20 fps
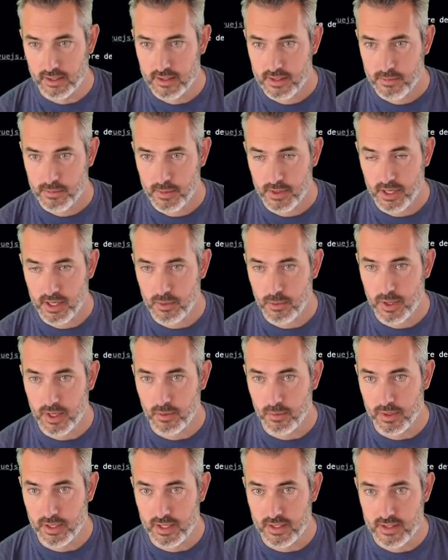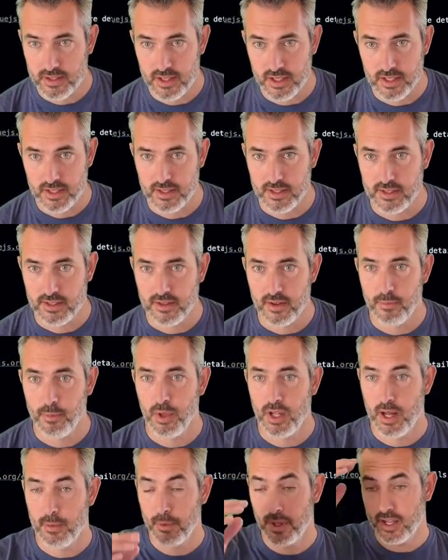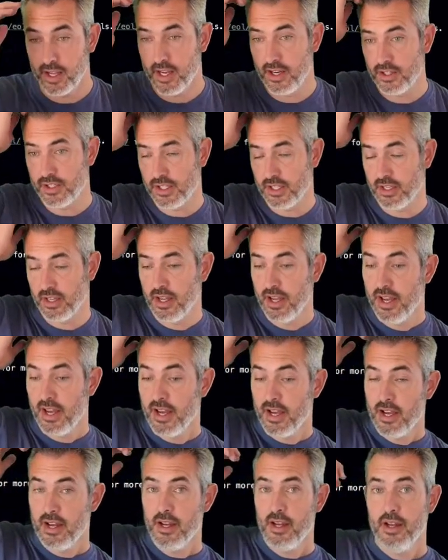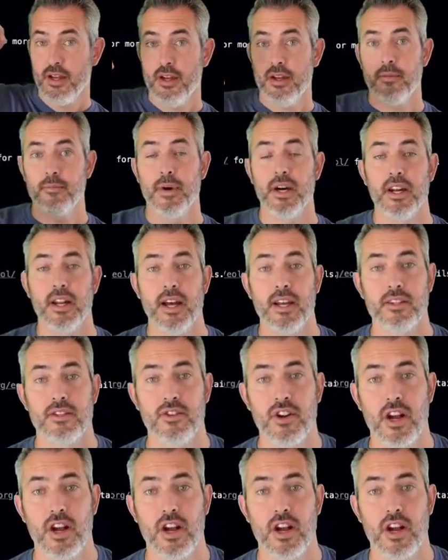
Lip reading: It's pretty quick when it's just a simple application. But as your